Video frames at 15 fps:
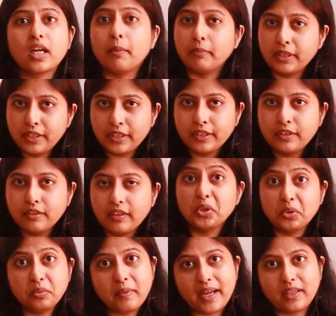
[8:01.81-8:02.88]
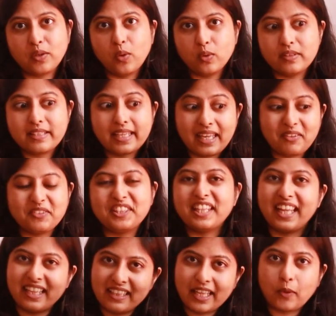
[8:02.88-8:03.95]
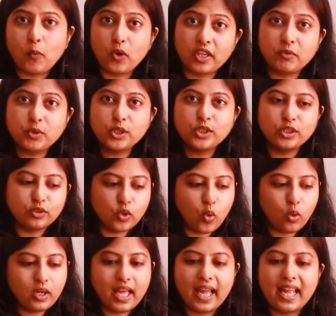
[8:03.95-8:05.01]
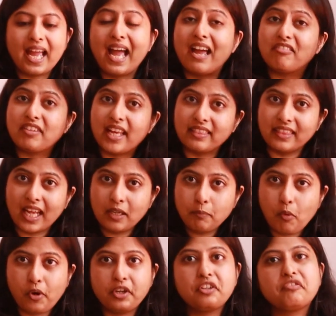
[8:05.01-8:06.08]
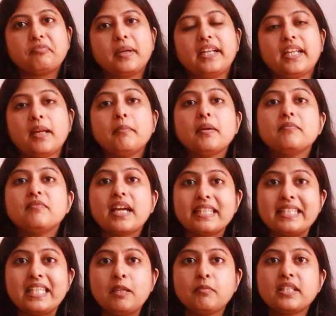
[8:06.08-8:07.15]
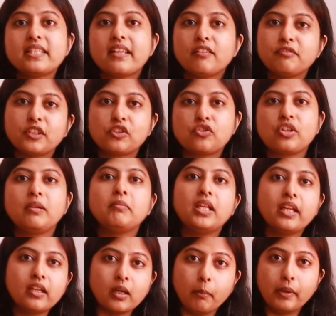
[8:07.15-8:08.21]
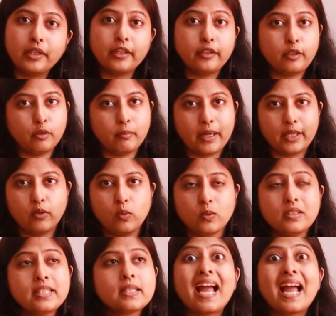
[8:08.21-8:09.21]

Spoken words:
committed to my goals even then. Like whatever goal I have at that point of my time, I see myself extremely committed to my goals.